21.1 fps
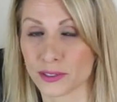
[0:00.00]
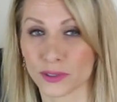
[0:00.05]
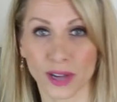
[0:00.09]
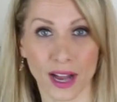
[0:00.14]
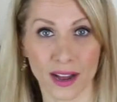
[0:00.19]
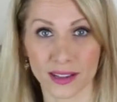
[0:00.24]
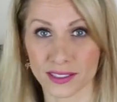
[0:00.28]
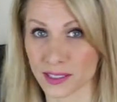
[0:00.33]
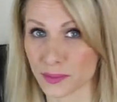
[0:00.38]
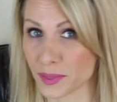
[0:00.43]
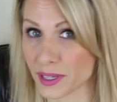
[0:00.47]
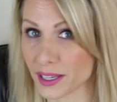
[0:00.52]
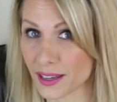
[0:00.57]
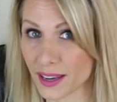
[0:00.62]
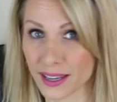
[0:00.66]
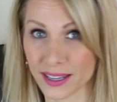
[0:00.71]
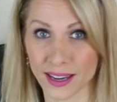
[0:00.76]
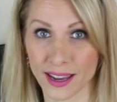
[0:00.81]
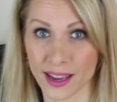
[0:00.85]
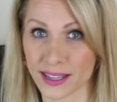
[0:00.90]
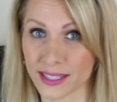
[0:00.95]
causing me
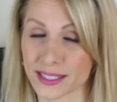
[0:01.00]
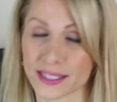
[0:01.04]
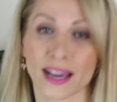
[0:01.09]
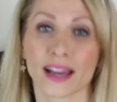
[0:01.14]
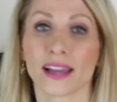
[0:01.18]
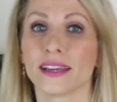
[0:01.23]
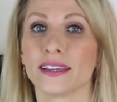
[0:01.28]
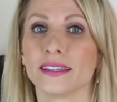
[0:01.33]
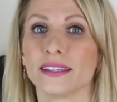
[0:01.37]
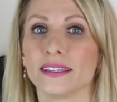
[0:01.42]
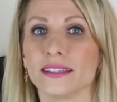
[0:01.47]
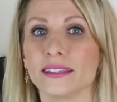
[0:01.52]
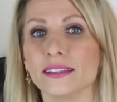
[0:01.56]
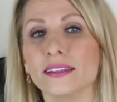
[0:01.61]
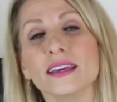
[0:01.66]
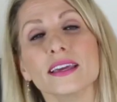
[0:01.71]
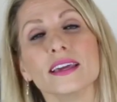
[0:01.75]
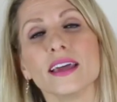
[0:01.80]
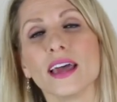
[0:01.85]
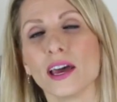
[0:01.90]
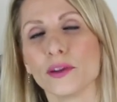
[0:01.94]
any anxiety,
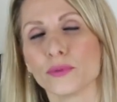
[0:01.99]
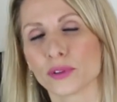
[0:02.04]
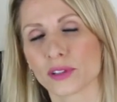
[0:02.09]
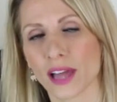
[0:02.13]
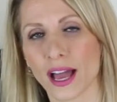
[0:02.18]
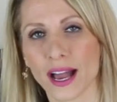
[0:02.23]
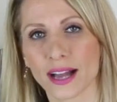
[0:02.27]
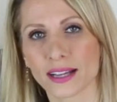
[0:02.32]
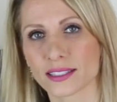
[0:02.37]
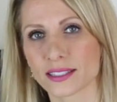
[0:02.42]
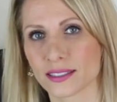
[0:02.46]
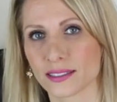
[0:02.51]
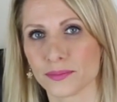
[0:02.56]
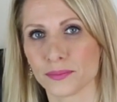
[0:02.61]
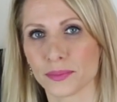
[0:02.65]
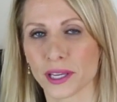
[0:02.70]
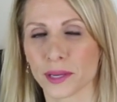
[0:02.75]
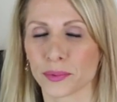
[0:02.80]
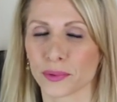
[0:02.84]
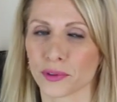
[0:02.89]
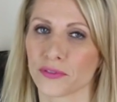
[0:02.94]
and relaxed and
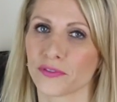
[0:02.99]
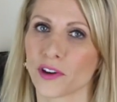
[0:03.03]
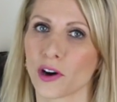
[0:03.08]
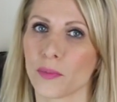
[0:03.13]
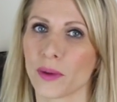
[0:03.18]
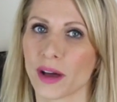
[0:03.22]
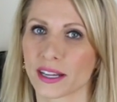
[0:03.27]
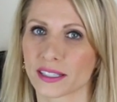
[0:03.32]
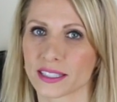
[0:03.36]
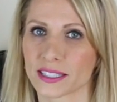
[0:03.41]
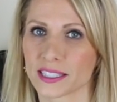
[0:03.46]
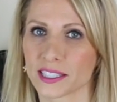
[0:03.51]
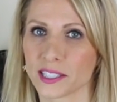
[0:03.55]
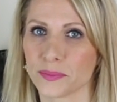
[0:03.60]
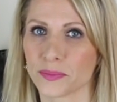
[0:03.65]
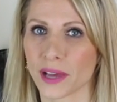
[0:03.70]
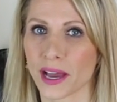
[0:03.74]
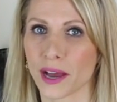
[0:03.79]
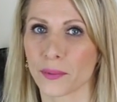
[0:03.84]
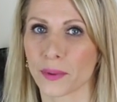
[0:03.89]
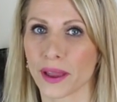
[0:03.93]
be able to fall back to sleep
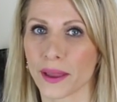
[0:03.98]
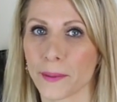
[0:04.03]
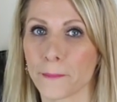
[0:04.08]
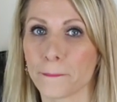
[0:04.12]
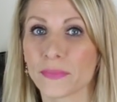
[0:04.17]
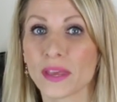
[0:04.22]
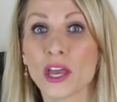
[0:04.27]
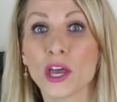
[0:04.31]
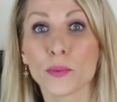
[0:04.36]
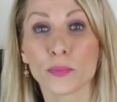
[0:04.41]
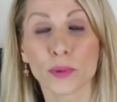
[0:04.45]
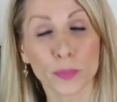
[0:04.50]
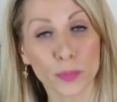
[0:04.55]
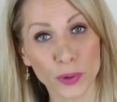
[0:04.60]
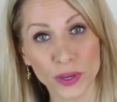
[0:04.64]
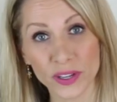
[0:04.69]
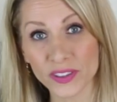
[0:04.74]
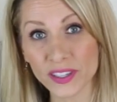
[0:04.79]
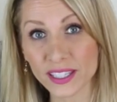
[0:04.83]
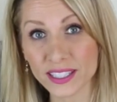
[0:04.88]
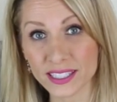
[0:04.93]
that way. But
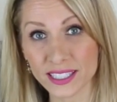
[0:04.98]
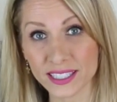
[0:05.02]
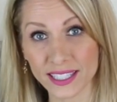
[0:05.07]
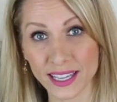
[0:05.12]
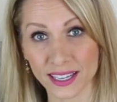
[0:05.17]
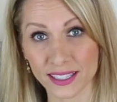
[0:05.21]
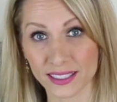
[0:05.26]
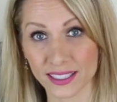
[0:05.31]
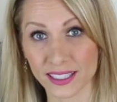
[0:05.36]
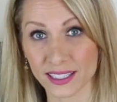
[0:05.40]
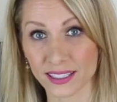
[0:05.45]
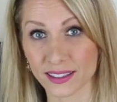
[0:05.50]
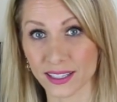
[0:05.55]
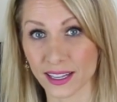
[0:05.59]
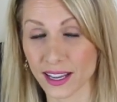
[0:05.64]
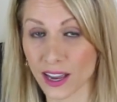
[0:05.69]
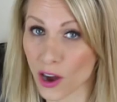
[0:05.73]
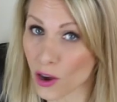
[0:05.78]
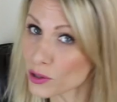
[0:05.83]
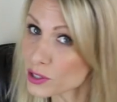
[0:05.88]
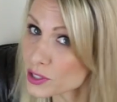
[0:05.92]
breathing is a technique that
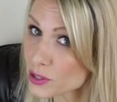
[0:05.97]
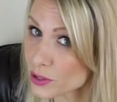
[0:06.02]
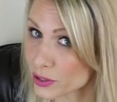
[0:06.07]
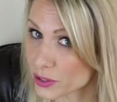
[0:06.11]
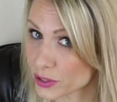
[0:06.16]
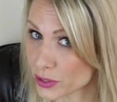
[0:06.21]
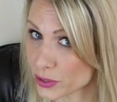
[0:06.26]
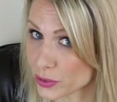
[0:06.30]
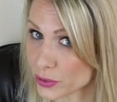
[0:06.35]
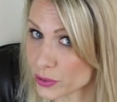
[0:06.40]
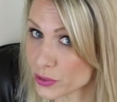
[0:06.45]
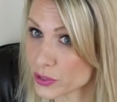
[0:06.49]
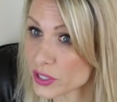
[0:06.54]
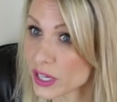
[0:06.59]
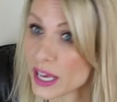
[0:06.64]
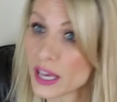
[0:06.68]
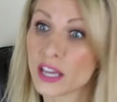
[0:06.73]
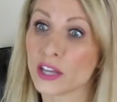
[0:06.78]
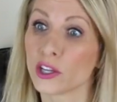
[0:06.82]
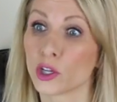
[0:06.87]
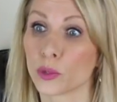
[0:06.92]
I also use,
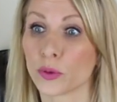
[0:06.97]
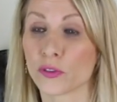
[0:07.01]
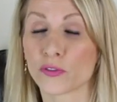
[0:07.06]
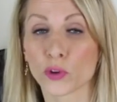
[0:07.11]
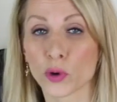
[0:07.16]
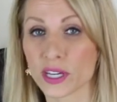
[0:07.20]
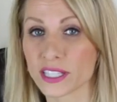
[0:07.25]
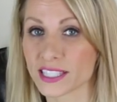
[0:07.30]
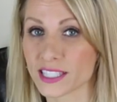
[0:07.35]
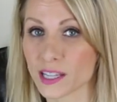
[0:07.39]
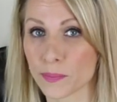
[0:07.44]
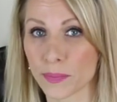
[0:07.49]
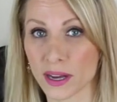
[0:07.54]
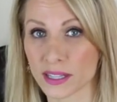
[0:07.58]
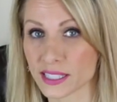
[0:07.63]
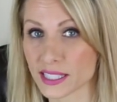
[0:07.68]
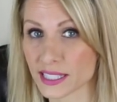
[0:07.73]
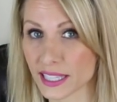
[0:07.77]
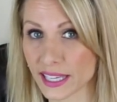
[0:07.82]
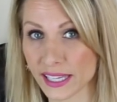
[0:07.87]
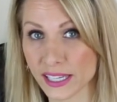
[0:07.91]
before I step on
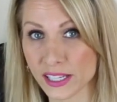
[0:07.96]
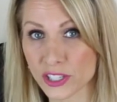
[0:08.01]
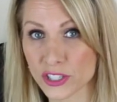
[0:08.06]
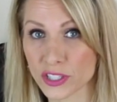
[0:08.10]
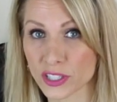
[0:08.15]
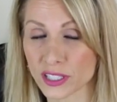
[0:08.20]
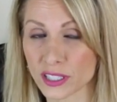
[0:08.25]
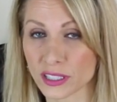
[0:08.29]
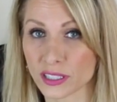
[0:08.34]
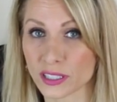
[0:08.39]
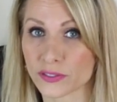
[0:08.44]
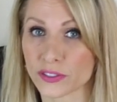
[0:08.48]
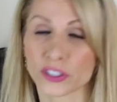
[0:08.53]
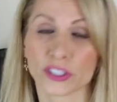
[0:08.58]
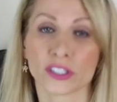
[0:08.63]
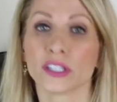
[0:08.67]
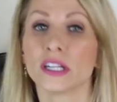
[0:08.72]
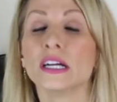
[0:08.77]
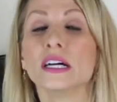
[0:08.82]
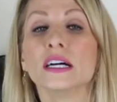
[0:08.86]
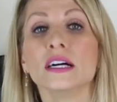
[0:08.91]
stage to
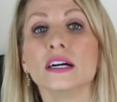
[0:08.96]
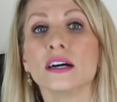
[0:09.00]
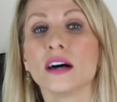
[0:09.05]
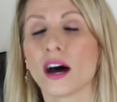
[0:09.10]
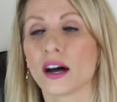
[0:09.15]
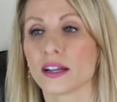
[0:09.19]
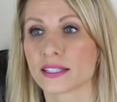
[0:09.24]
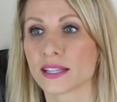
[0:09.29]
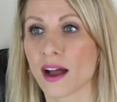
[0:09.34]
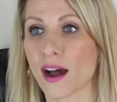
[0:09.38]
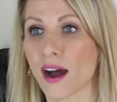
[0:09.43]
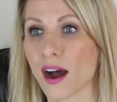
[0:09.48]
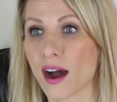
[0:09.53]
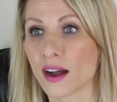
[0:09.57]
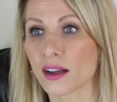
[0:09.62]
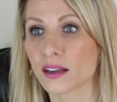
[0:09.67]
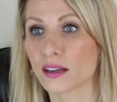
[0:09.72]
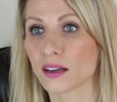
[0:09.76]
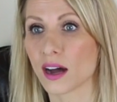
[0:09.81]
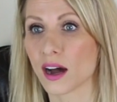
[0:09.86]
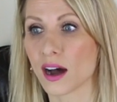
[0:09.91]
deliver a
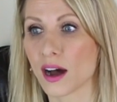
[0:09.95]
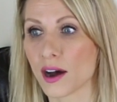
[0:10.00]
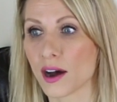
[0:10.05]
talk,